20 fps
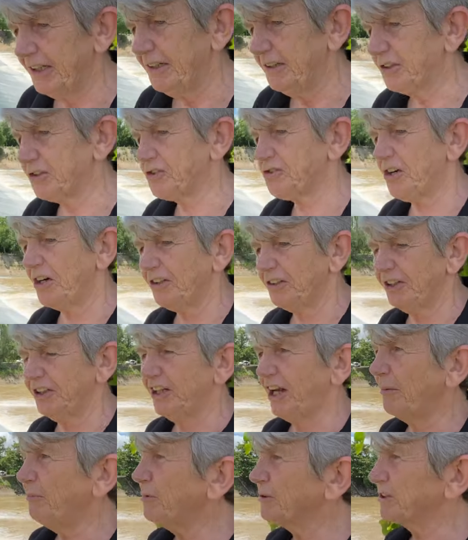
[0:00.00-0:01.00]
Strength in
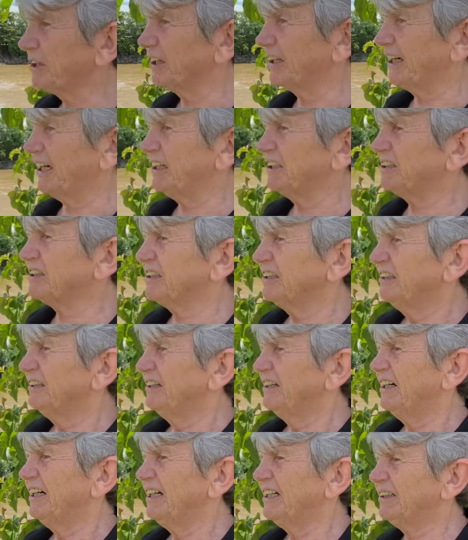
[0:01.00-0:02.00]
numbers, I guess.
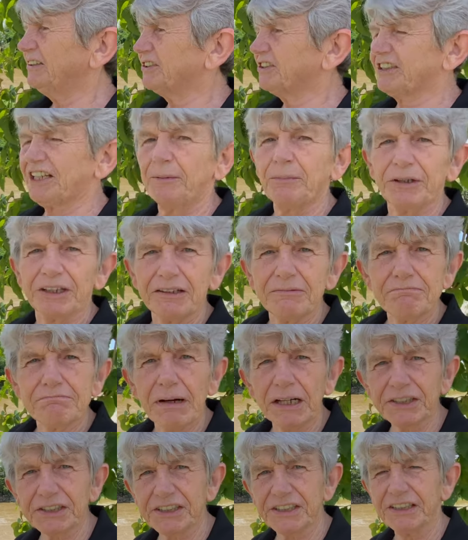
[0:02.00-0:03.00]
Some of them
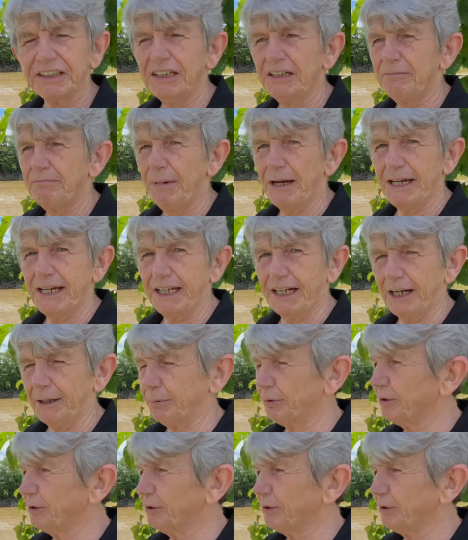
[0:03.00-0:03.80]
must make it up.